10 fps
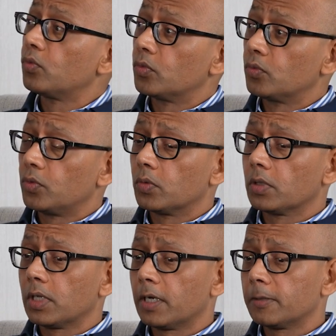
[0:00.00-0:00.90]
But we
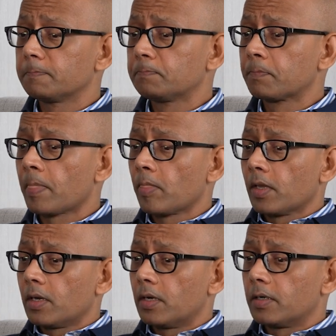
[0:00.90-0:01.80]
will
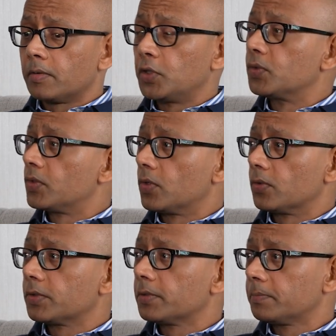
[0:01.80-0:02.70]
use
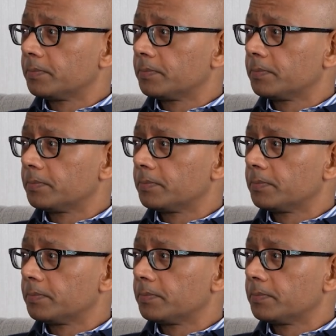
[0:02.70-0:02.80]
those.